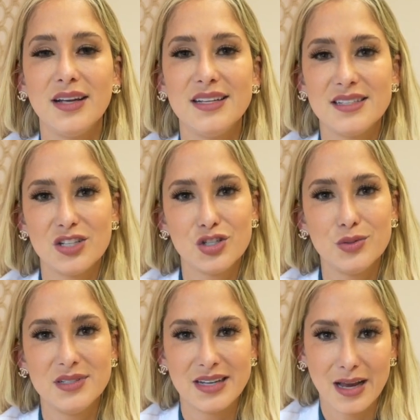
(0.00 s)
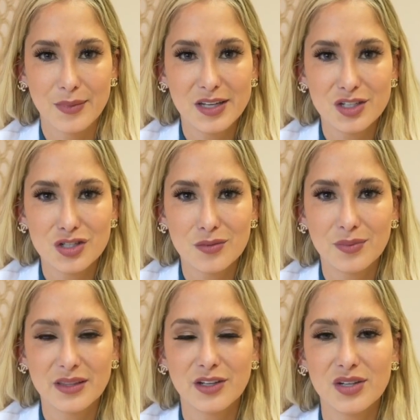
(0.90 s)
and tissue damage,
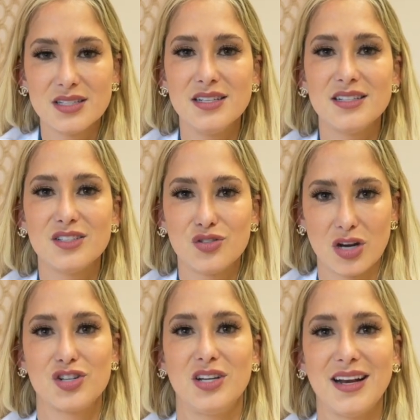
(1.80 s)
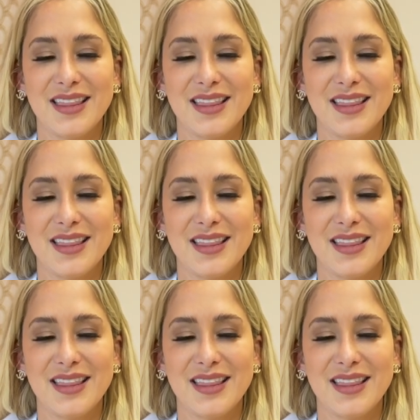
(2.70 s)
but there isn't destruction.